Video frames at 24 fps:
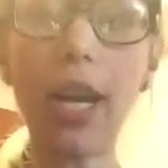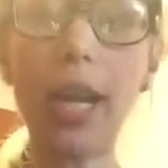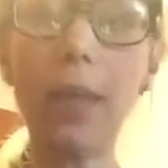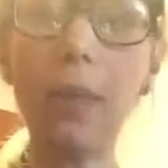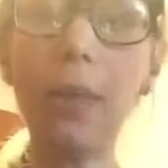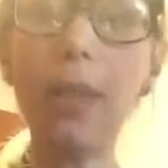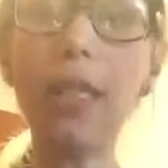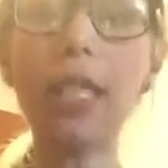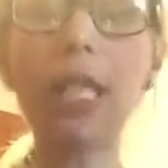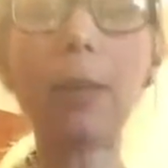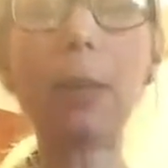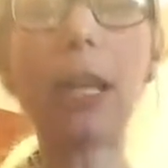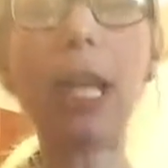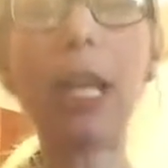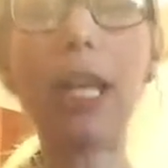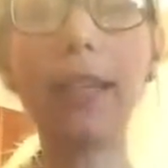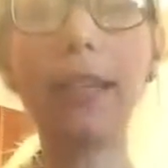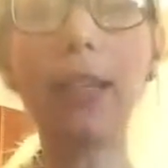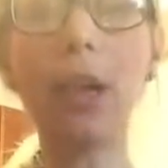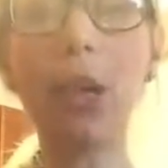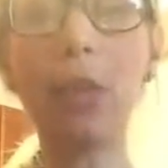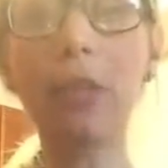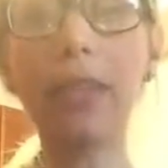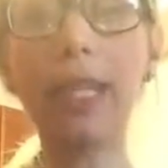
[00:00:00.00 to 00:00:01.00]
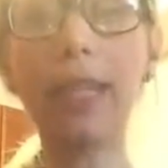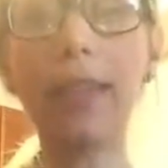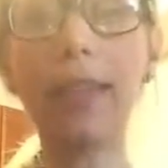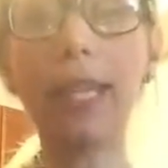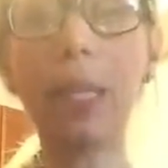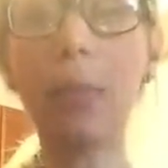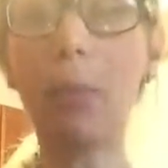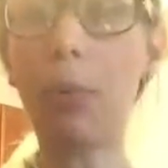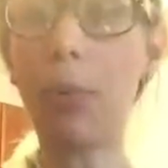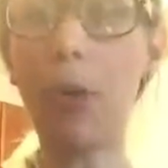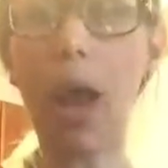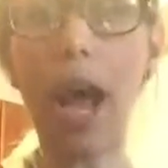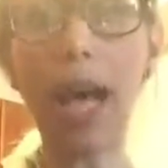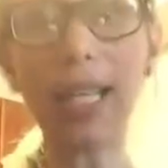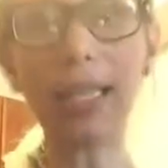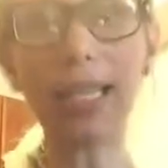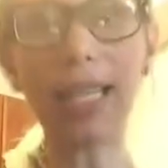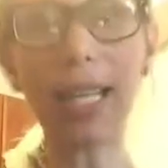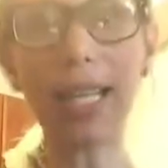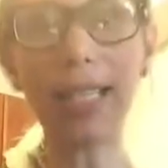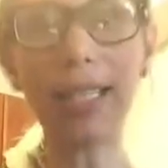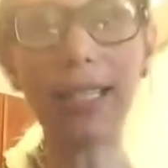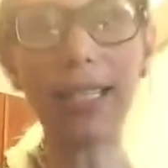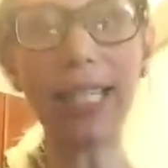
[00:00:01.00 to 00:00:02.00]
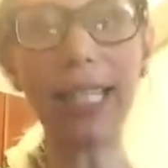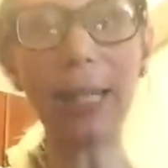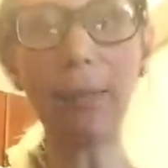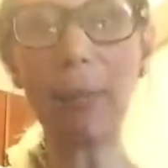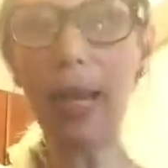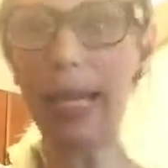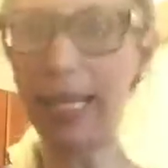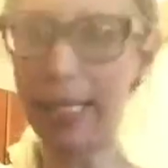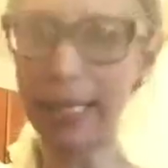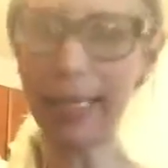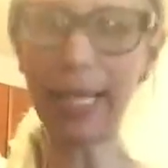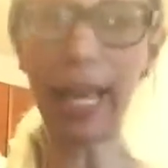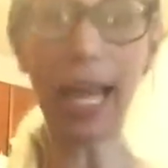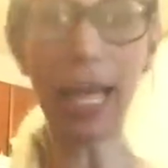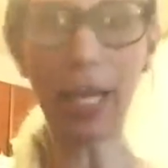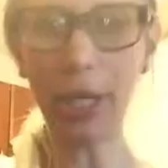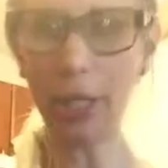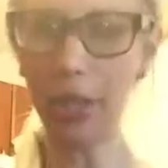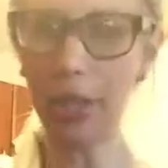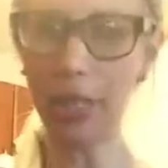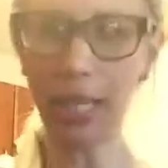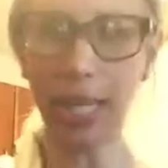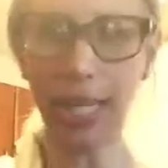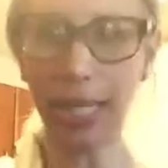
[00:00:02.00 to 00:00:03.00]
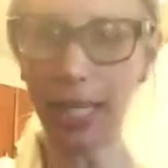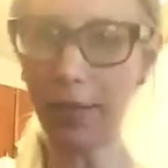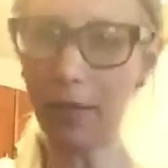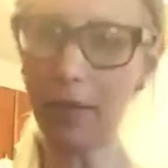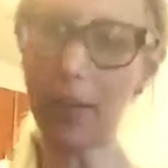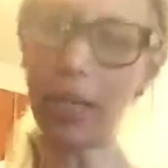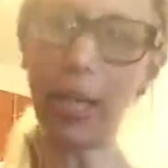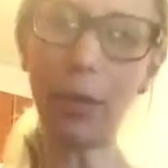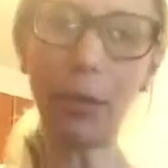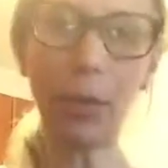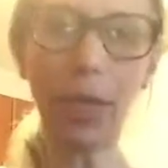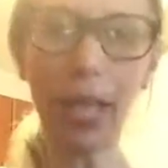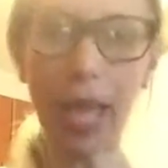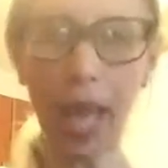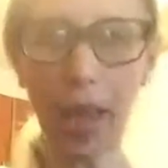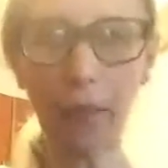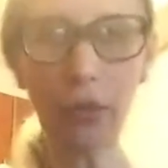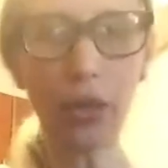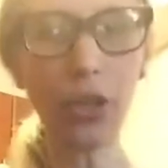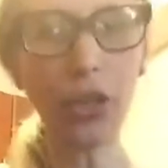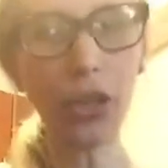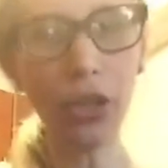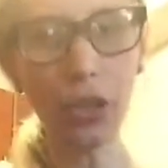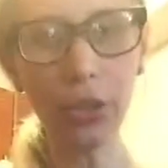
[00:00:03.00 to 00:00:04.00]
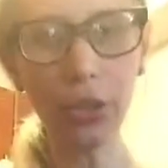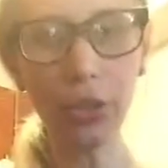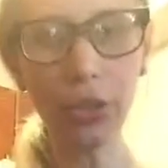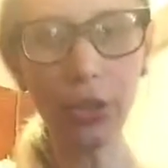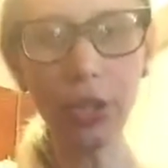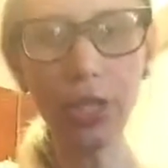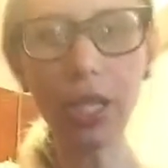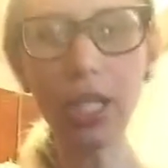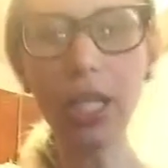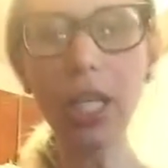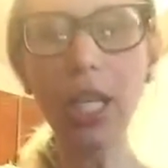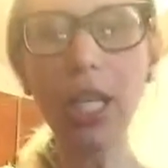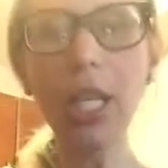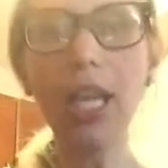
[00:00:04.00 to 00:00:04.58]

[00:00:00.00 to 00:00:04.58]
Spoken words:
and this is probably the only thing processed in my entire diet that I will ever use.